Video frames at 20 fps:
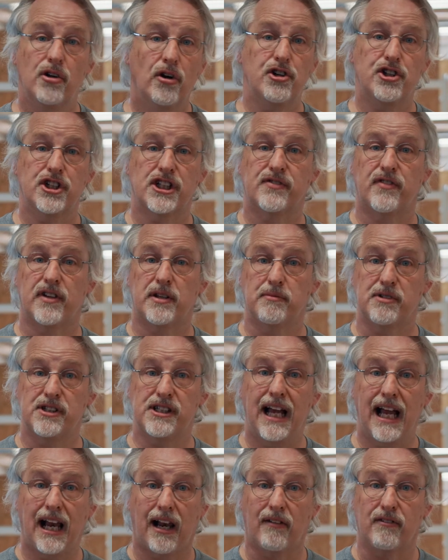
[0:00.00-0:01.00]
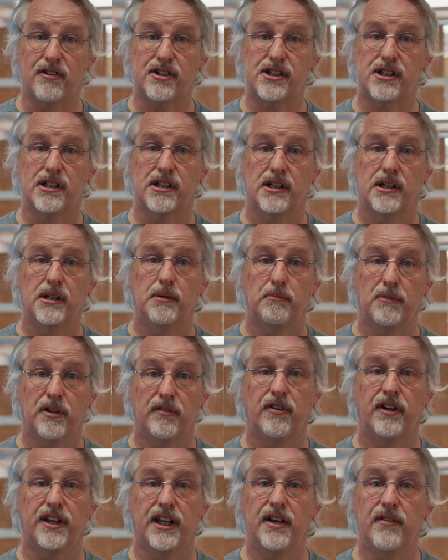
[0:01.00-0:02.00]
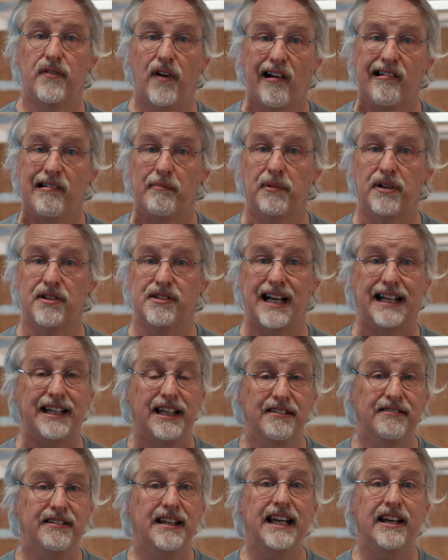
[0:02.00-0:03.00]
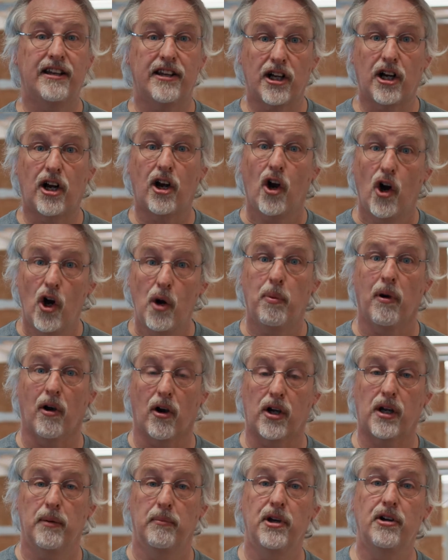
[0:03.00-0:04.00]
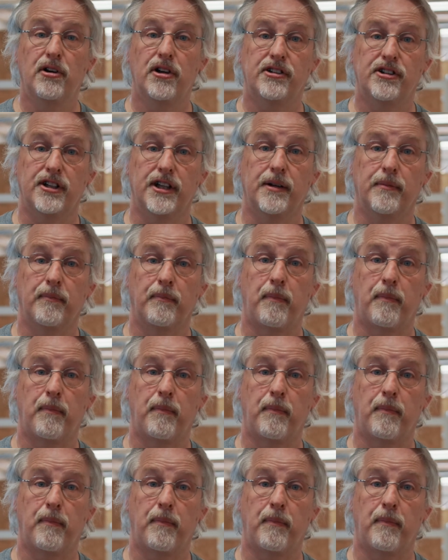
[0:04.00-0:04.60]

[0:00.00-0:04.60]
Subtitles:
not just for themselves, but for the environment and indeed the global community.